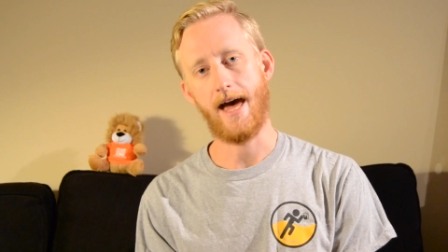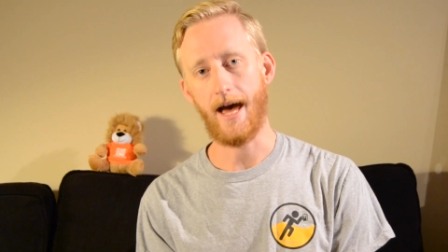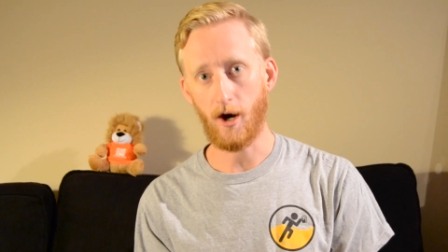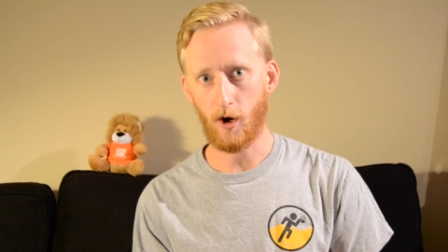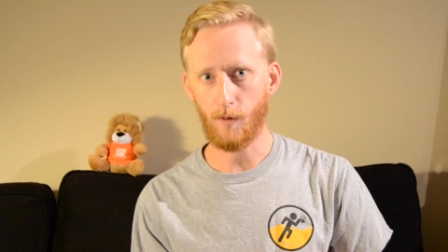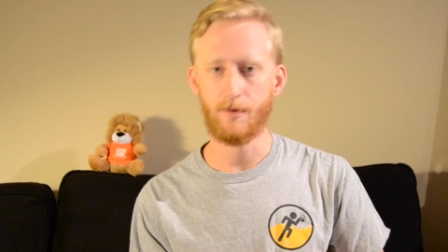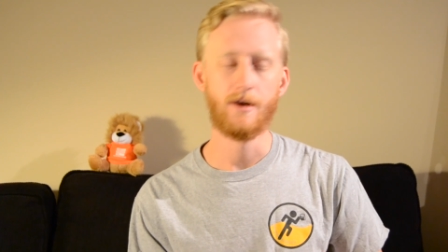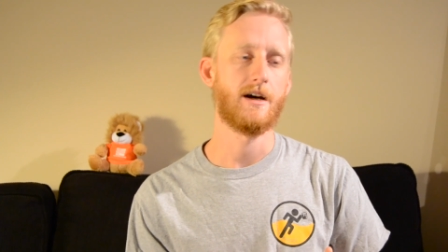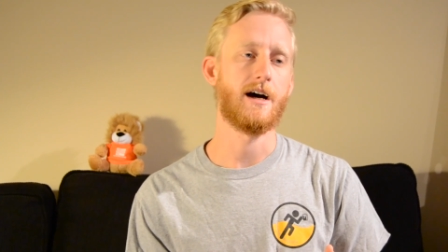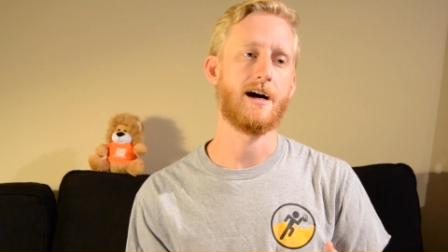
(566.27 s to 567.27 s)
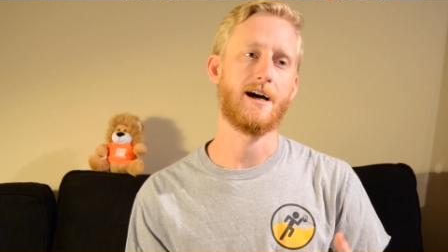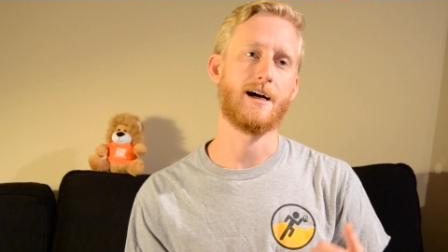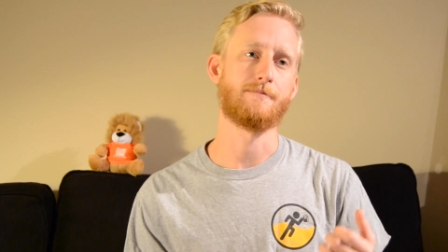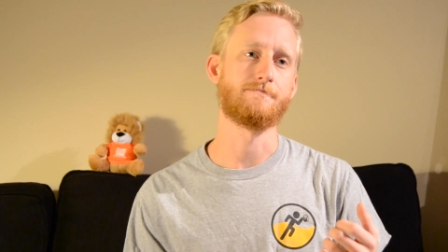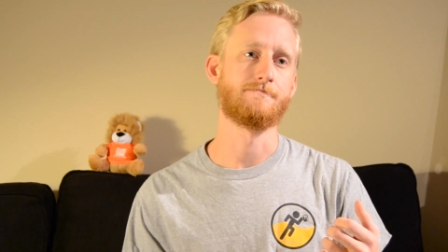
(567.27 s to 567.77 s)
help,
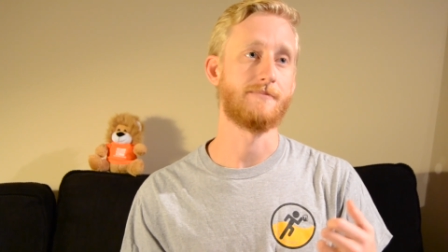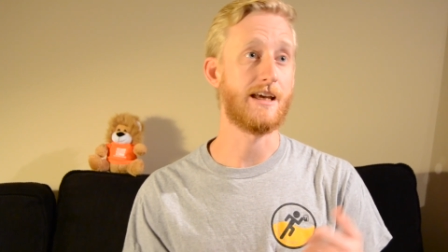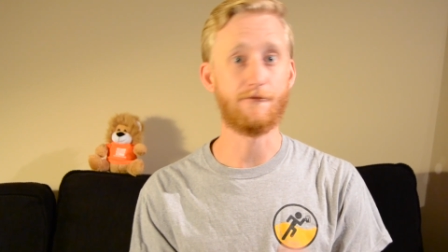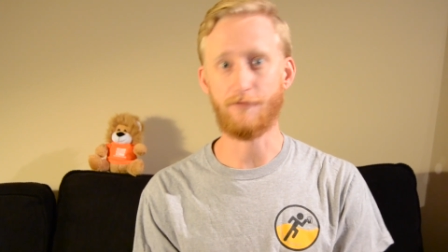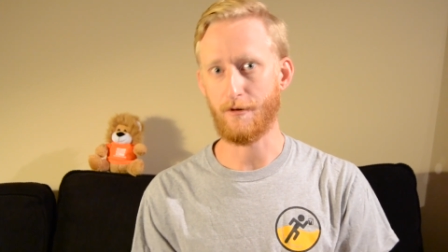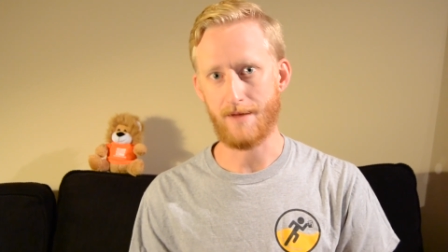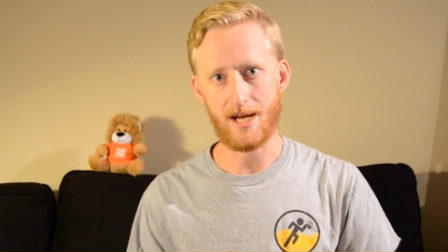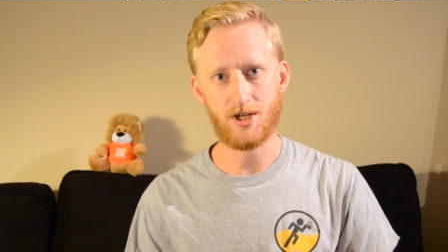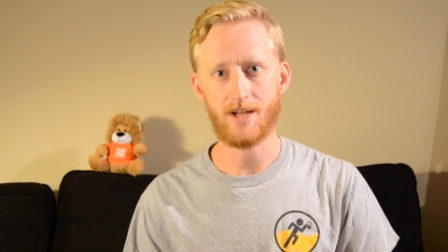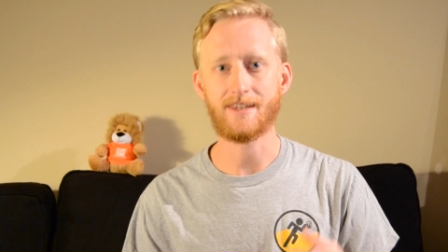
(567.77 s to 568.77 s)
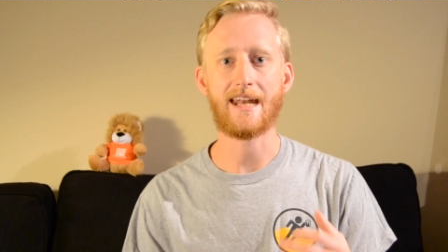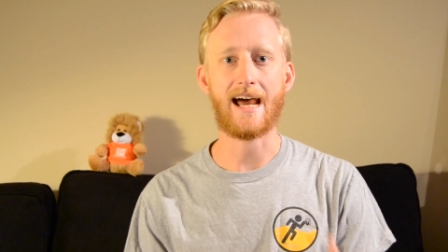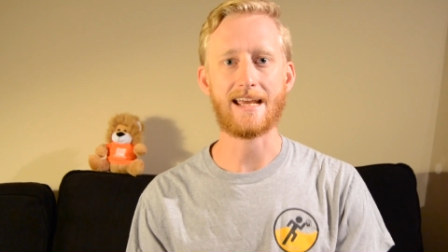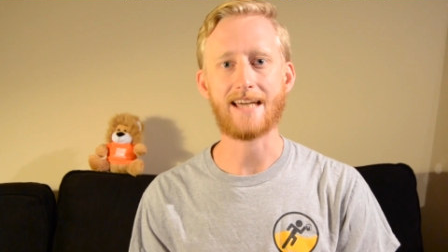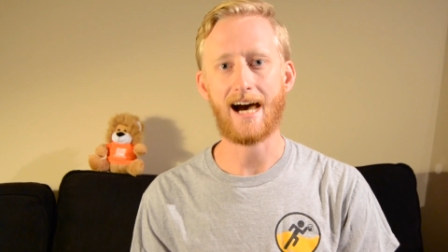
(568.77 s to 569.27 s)
um, information that
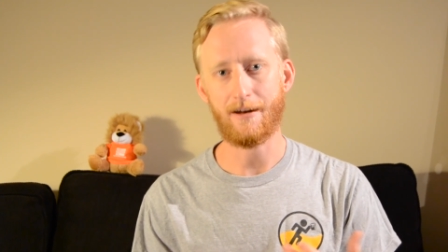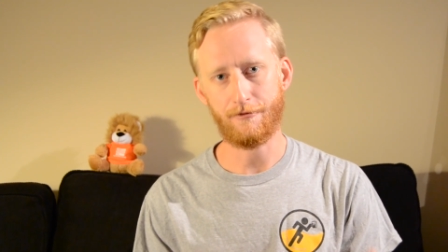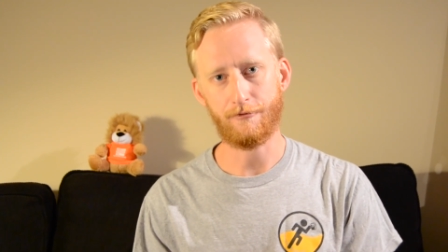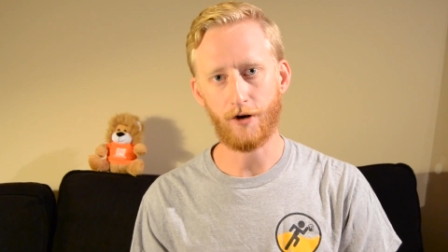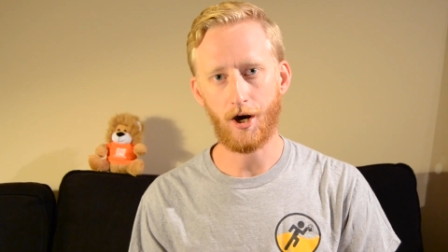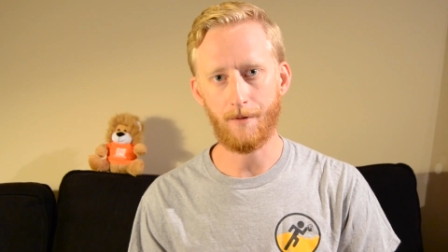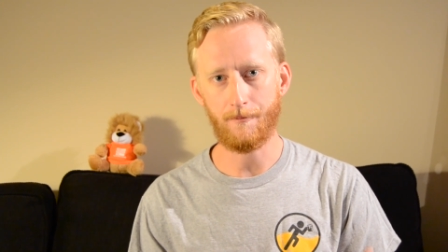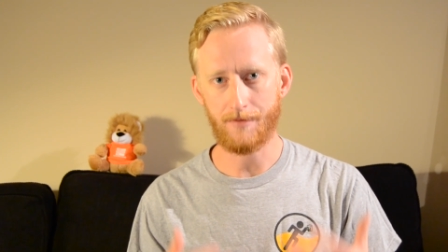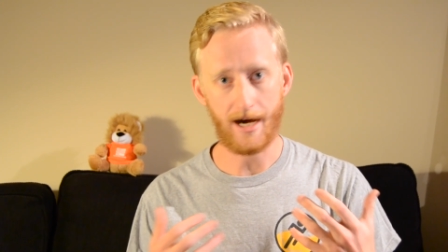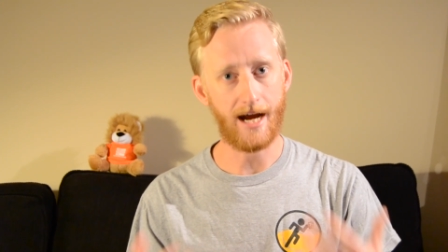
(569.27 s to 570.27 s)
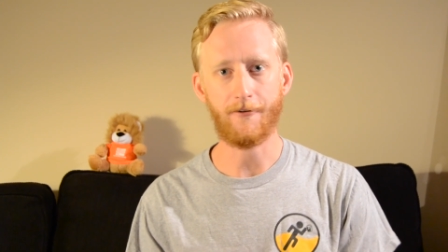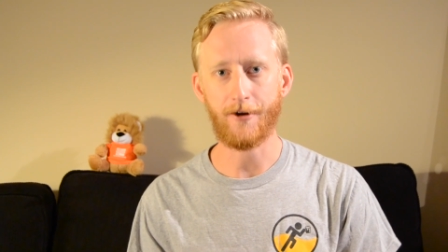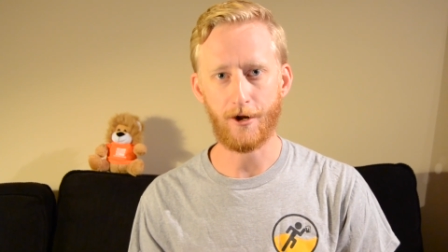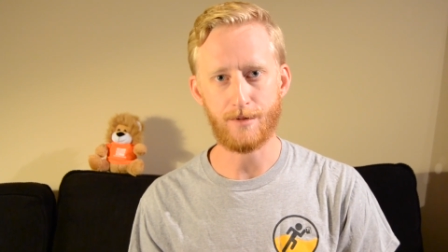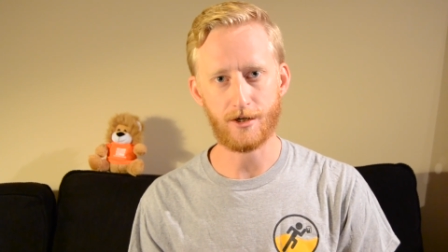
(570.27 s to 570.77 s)
I got from the I
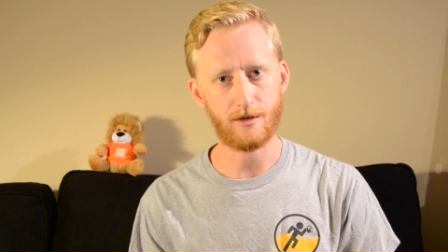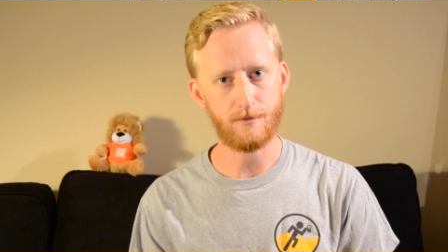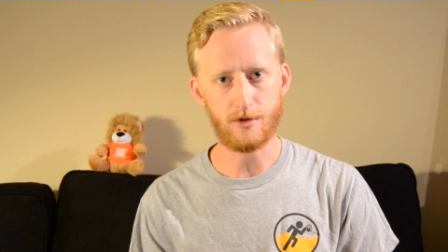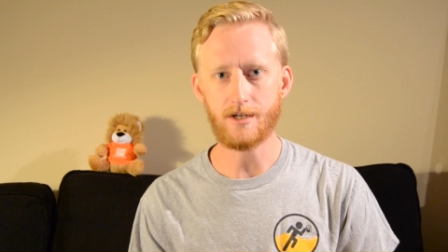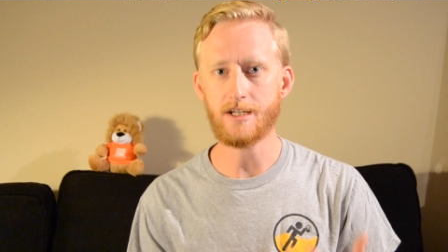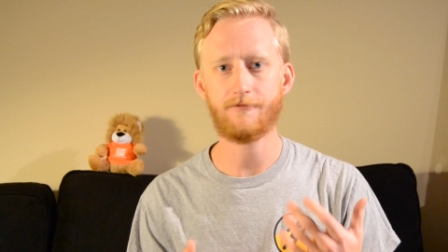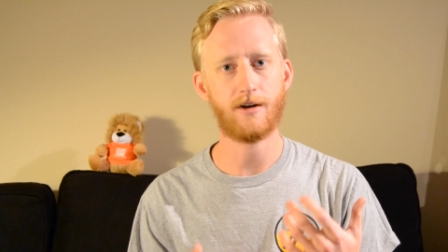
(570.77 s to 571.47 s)
Run On Beer community,